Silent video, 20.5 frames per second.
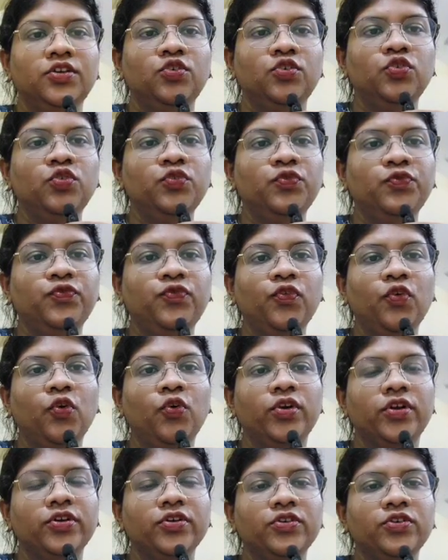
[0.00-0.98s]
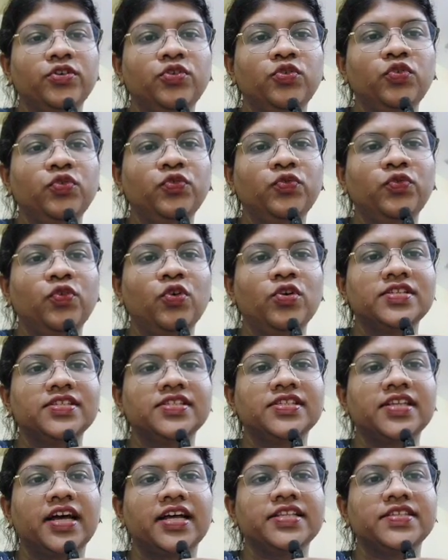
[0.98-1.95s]
U4
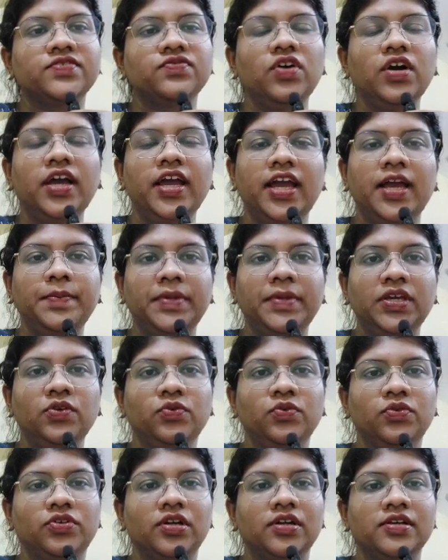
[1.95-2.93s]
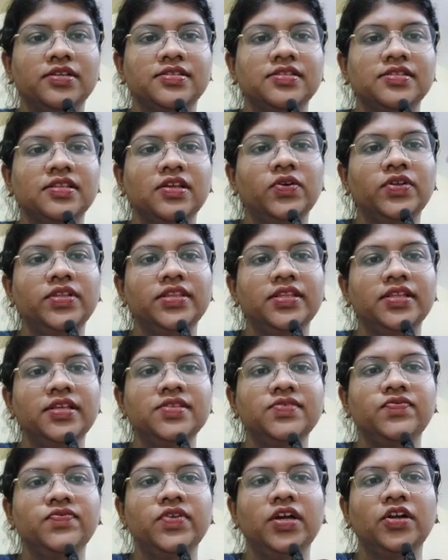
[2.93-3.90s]
stands for hemiuterus. Now in
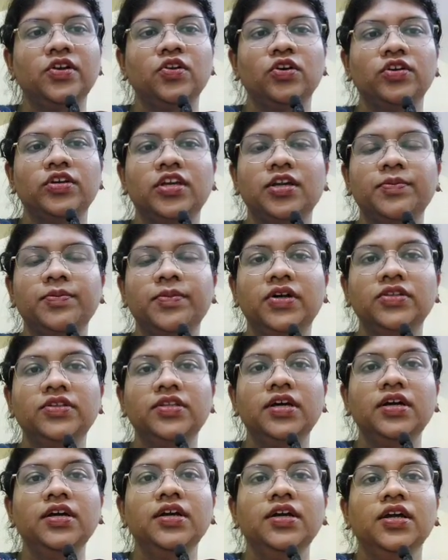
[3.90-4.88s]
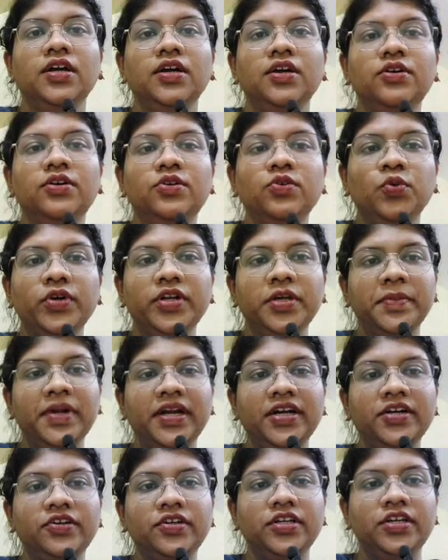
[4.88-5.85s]
this we are talking about the
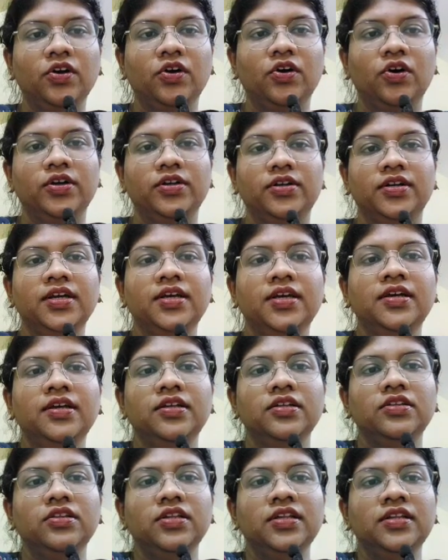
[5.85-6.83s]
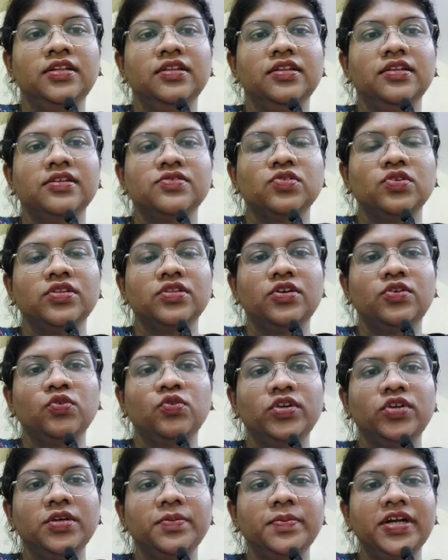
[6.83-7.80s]
rudimentary horn. Then, so the
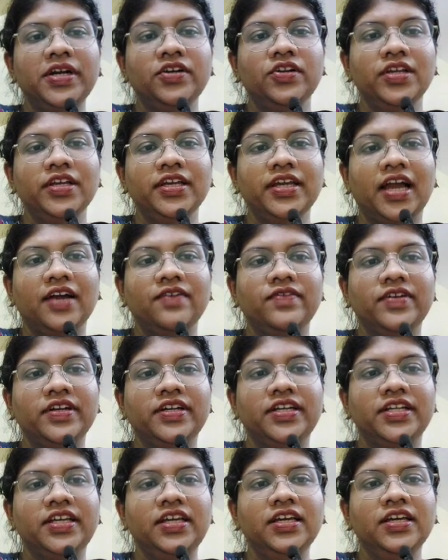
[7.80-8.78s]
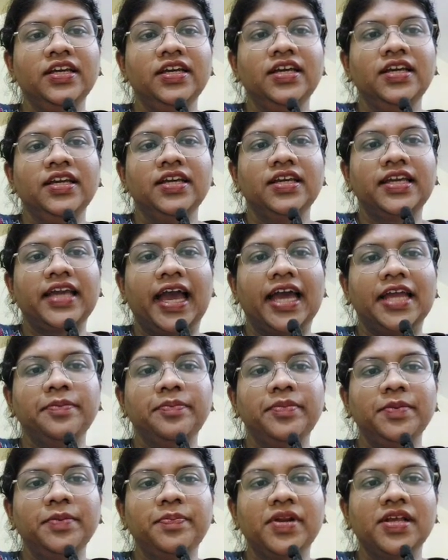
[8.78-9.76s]
rudimentary cavity
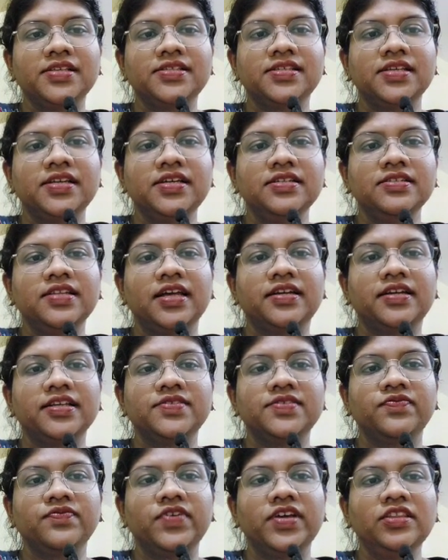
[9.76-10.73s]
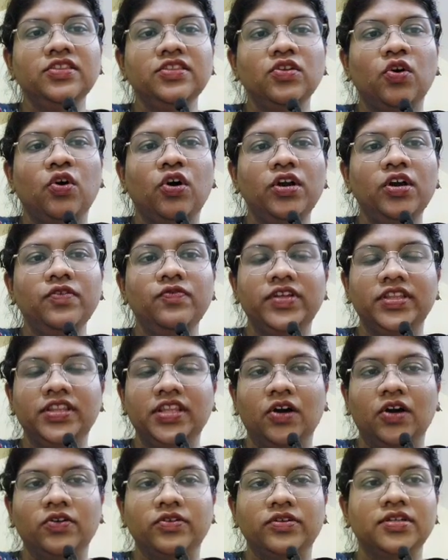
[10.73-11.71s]
can be present, that is with or
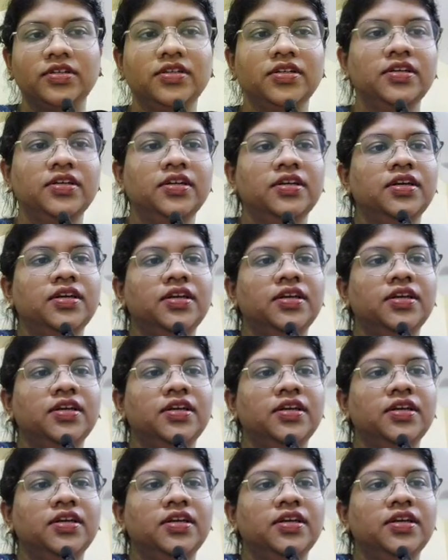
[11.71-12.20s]
without.